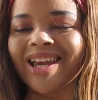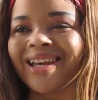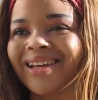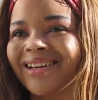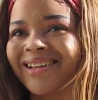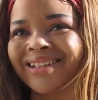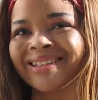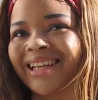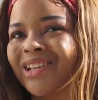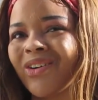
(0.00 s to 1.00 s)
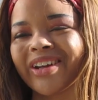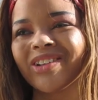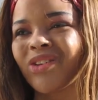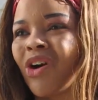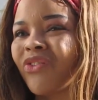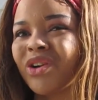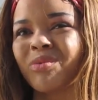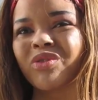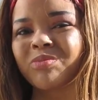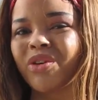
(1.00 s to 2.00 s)
they don't get along for the
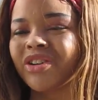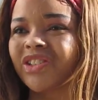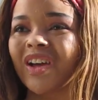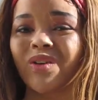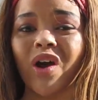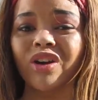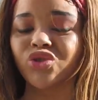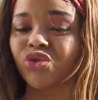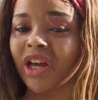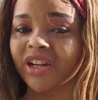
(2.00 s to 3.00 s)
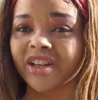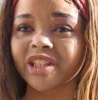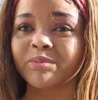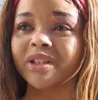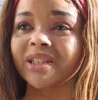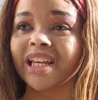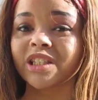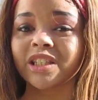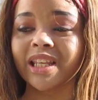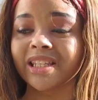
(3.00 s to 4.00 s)
most part. So I don't know how true that is, but
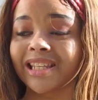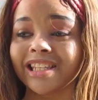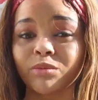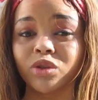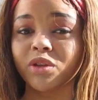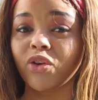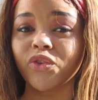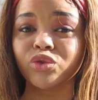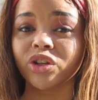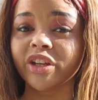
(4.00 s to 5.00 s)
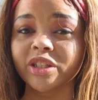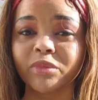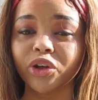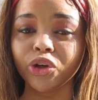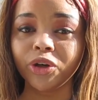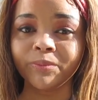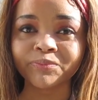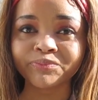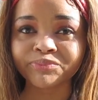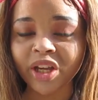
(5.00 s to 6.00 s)
that's that's, that's supposed to be your future husband, girl.
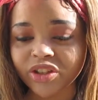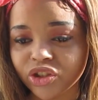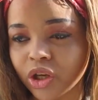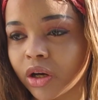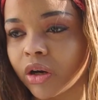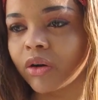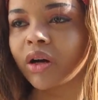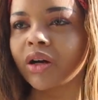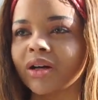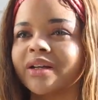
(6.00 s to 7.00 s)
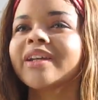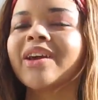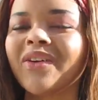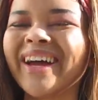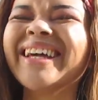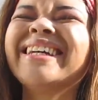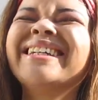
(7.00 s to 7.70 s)
So uh, anyway,